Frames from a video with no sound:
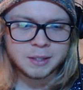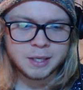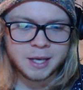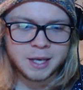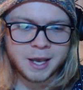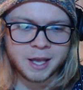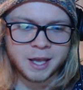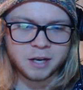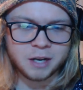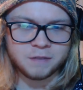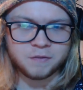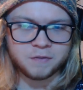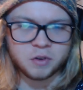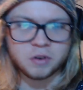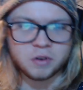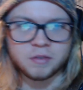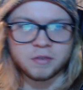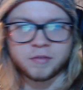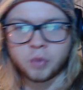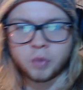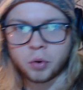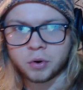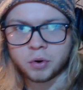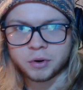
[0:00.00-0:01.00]
And if you
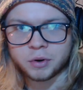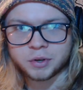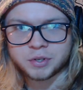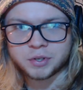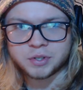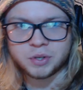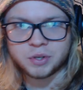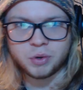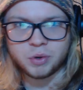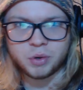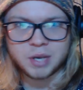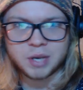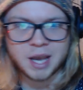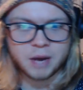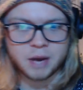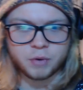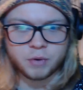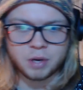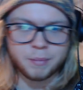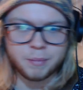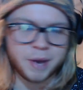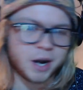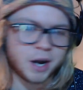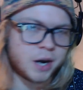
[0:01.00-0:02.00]
divorce, then you can't
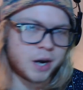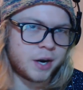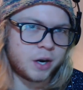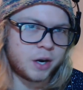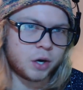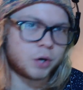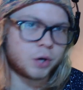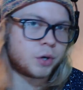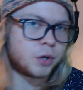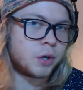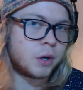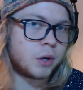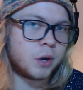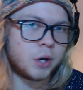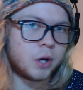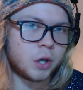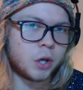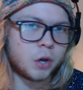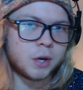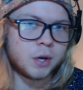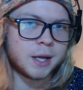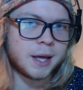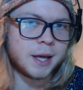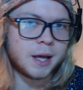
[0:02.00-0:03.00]
remarry or you're going to
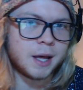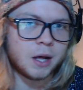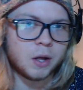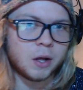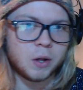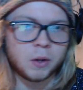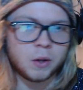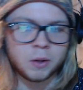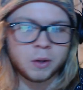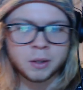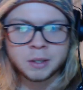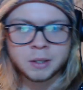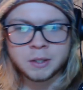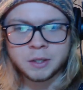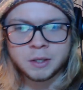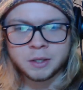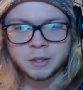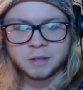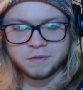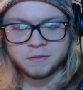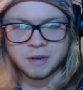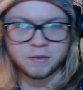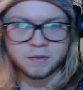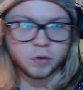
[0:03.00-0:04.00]
go to hell.
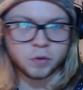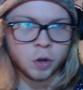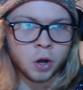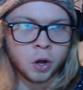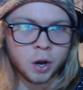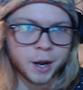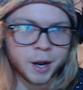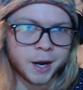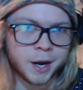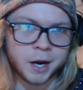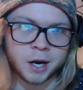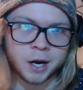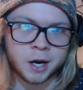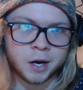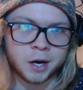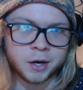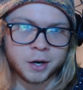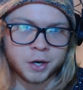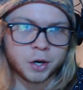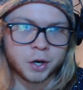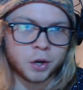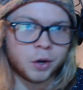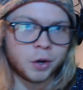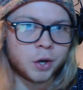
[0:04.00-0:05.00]
If you have long hair,
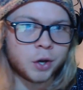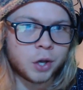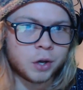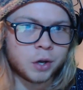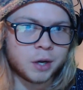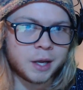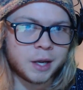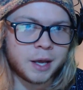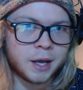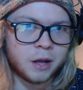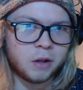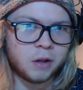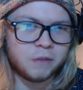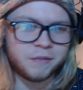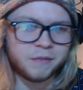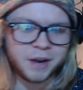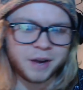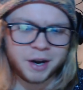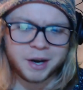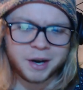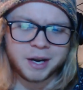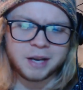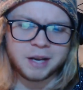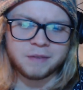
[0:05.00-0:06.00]
you're going to go to hell.
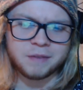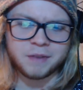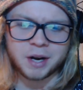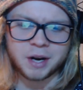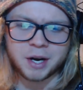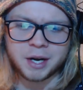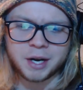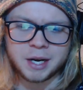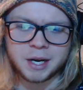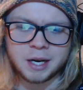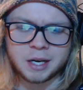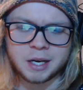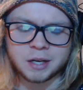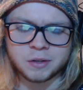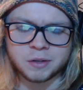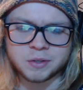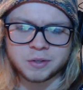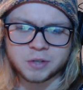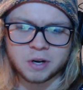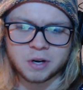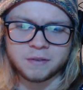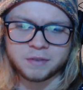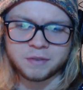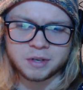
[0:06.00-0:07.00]
Very, very
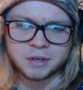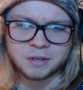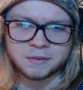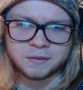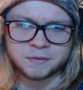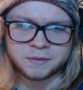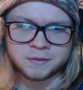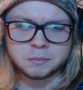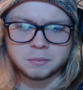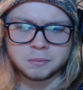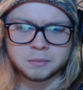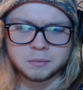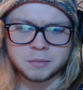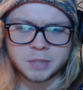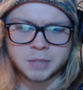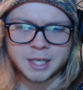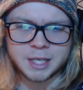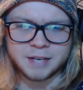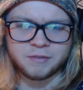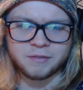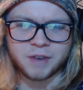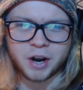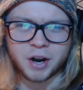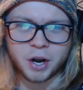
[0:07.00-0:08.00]
conservative
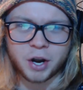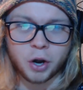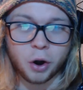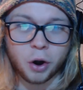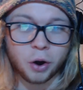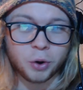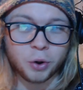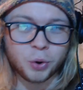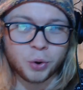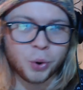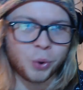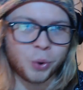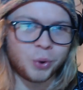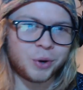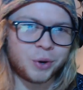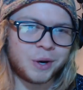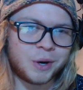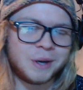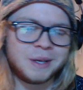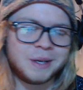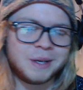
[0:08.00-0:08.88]
and very hardcore